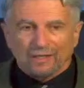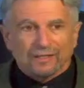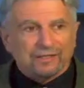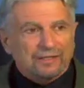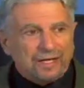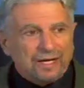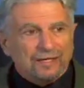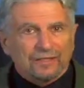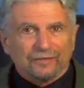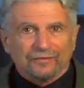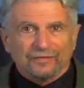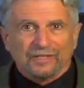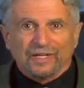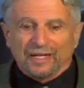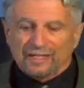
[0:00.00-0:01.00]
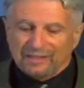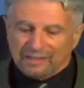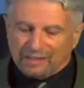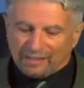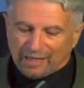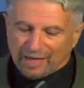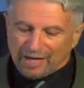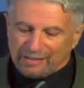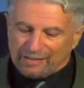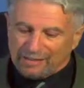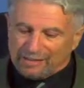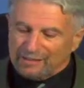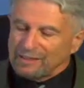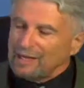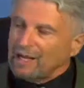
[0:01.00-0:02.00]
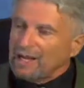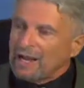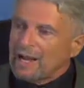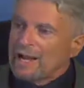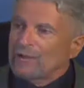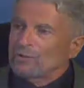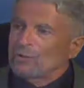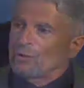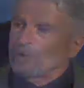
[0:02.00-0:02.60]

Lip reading: The title of today's class is How to